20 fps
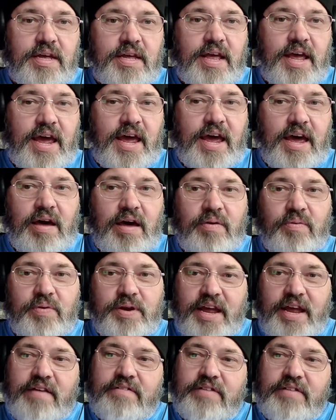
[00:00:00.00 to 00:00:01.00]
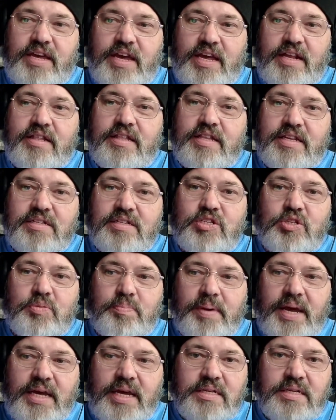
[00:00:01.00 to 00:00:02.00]
How do we navigate this
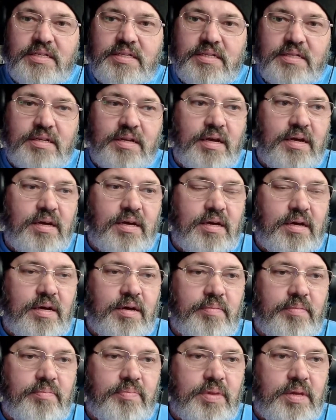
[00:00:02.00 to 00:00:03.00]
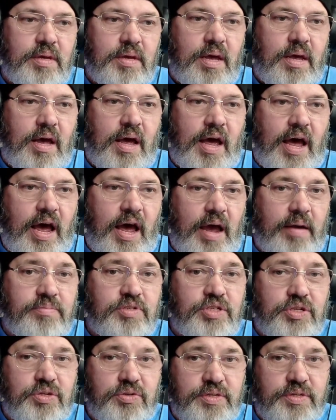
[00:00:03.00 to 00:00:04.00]
space? I'm
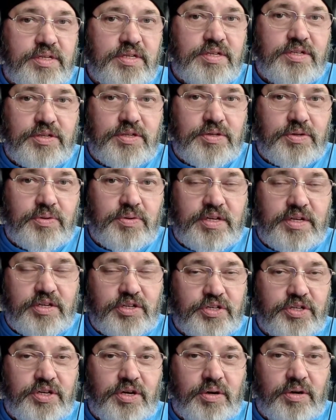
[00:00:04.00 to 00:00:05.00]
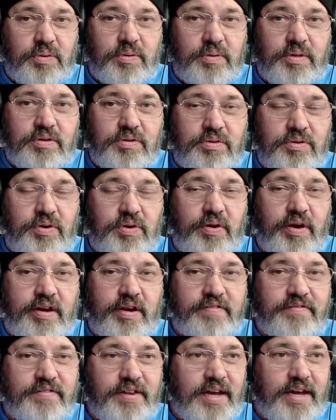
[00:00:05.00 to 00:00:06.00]
choosing to do this show, the New
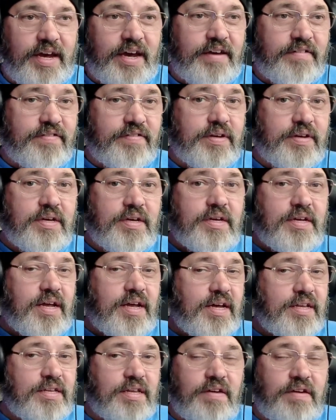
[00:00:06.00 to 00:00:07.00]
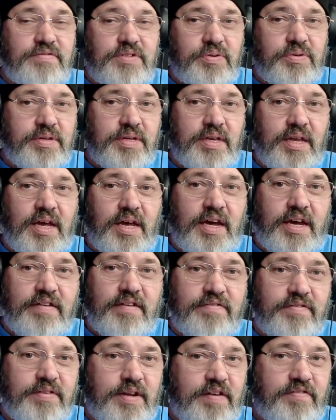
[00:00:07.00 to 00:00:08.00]
Creative Live. I love doing
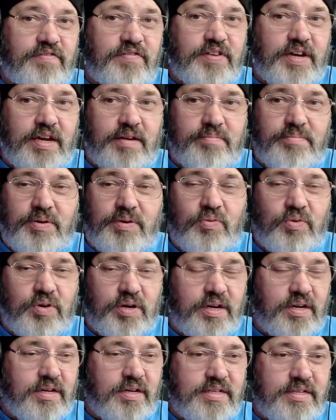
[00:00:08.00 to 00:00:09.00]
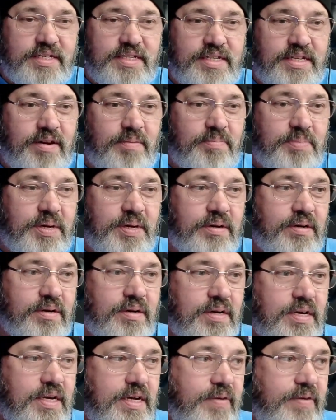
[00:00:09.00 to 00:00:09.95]
live. Been working on this setup here.